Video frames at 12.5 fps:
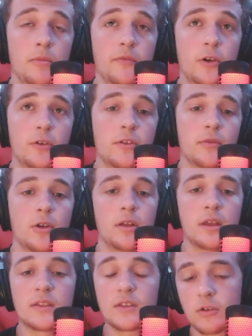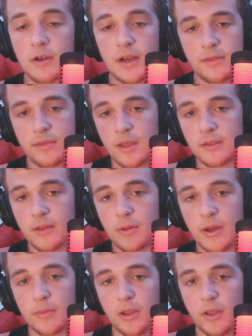first of all, it's a great thing that
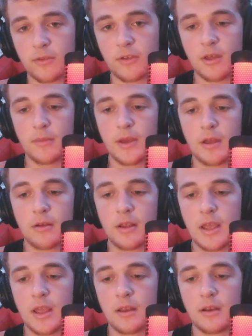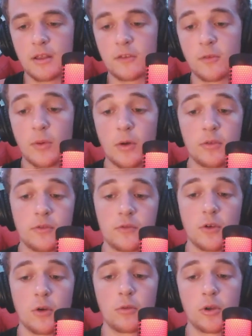Papa Guts come out and expose
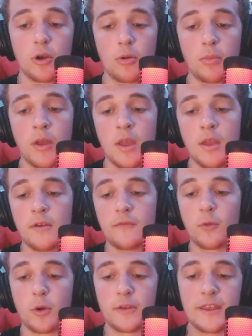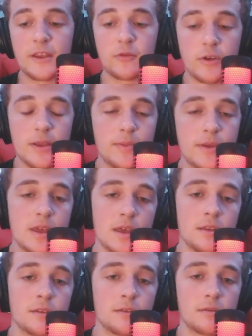Jorobe for the creep he
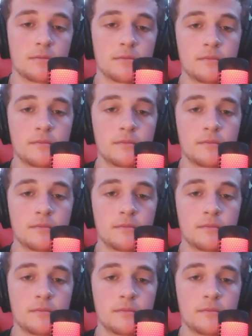is.